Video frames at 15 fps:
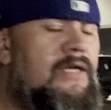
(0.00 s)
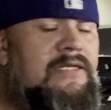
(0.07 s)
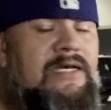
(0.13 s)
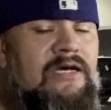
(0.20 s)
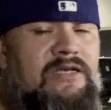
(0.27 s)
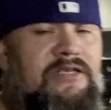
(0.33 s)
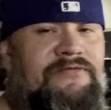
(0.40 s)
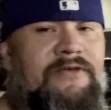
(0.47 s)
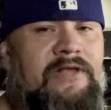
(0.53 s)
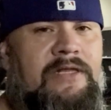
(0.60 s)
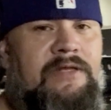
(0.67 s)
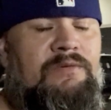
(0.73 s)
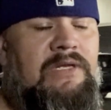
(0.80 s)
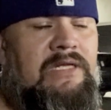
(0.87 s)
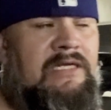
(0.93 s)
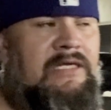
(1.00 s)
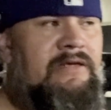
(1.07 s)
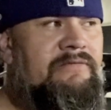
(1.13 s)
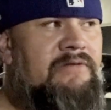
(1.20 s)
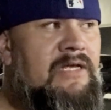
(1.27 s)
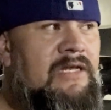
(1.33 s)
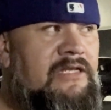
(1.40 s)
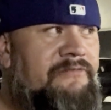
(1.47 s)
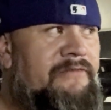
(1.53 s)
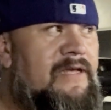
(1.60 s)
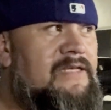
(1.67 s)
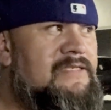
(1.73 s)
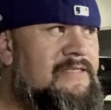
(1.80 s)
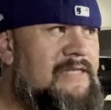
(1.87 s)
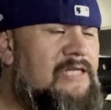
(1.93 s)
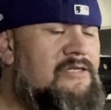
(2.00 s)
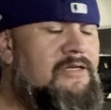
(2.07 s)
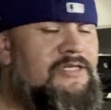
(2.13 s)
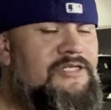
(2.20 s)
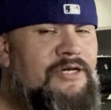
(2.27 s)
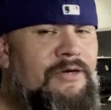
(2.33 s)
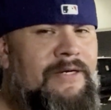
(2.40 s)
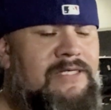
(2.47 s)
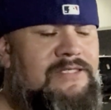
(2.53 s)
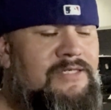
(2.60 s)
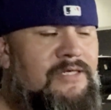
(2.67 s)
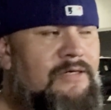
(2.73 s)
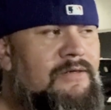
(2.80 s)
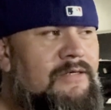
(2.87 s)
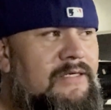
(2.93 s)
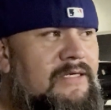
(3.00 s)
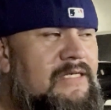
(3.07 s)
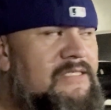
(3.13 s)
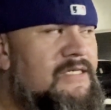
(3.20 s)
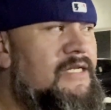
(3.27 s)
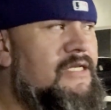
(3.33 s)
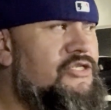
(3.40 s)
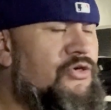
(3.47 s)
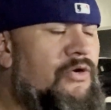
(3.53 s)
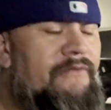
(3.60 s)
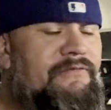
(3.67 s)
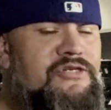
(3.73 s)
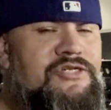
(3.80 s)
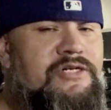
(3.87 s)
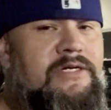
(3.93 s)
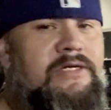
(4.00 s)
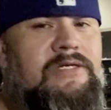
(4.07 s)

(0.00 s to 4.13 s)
tell he's feeling relieved and his face is actually showing it. So he's gonna enjoy it for sure.